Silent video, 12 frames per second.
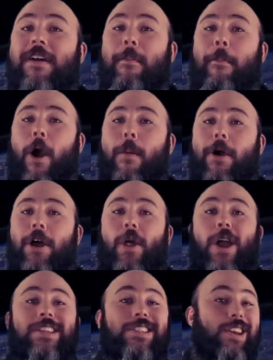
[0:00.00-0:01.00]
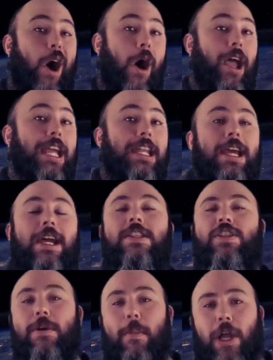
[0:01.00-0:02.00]
Vampire by Night's guide
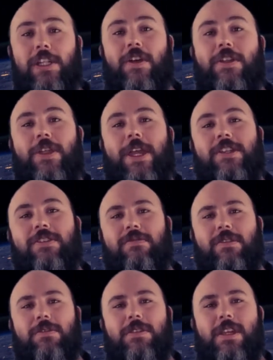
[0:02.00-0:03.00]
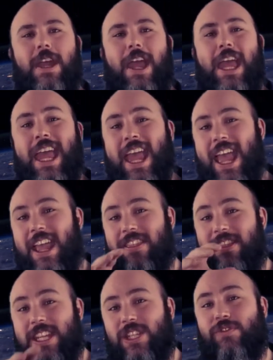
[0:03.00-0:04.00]
to the Mind's Eye Theatre rules.
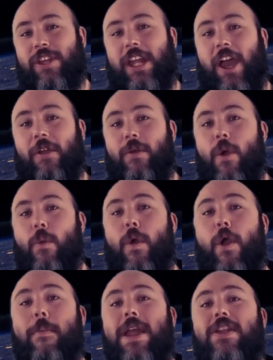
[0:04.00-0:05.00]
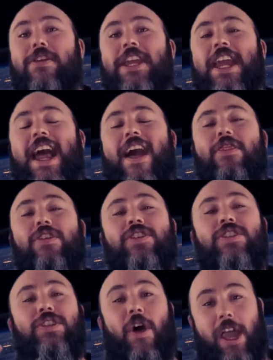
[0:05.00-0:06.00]
In this video, we'll be looking at the
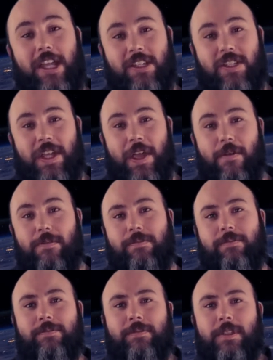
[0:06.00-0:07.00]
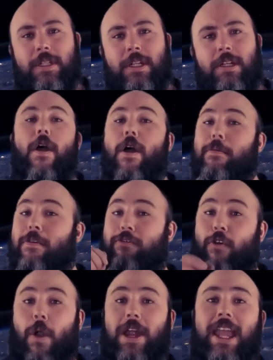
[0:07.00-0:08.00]
science skill.
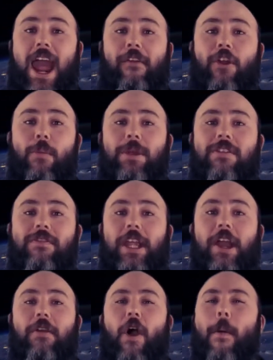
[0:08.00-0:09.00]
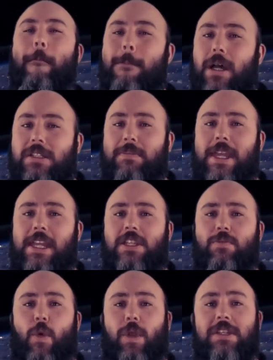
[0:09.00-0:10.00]
Before I carry on with the video, I must make a
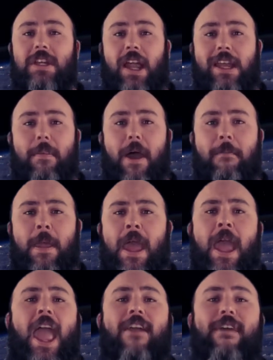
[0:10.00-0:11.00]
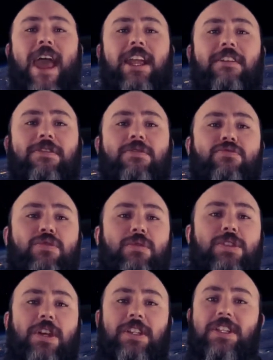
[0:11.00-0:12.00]
small disclaimer. If any of the
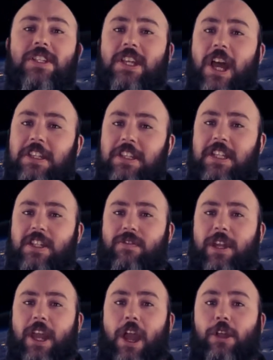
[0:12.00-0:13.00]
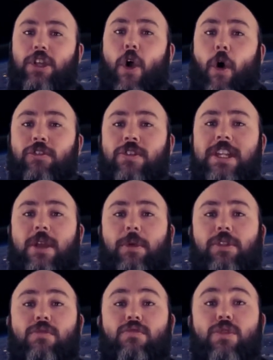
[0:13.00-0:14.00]
rules I discuss in this video contradict
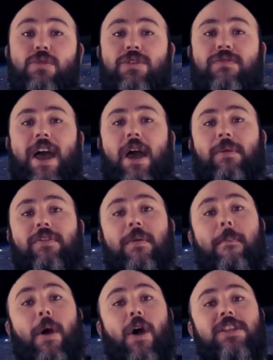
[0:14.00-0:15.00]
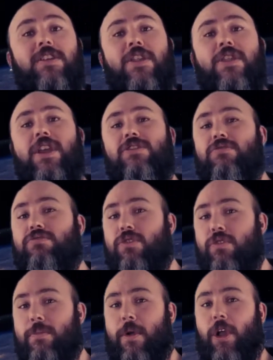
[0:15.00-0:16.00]
with the rules found with the Mind's Eye Theatre
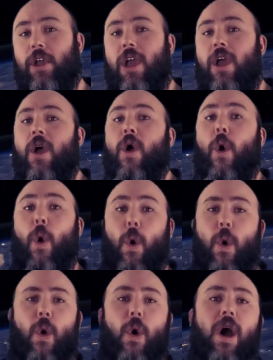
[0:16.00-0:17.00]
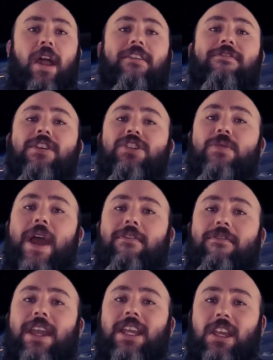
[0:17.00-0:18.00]
rulebook or an official
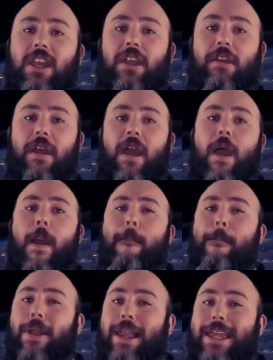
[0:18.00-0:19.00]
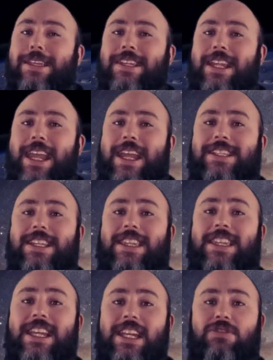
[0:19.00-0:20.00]
FAQ, please adhere to
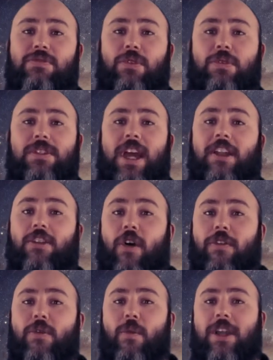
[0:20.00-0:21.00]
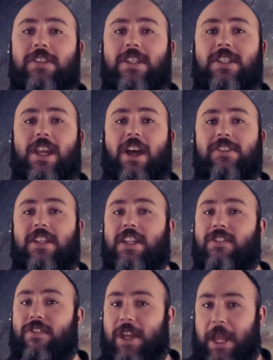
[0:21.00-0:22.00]
these rules and not the ones discussed in
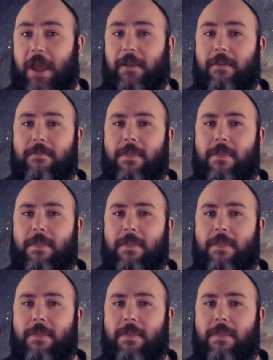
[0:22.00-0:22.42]
this video.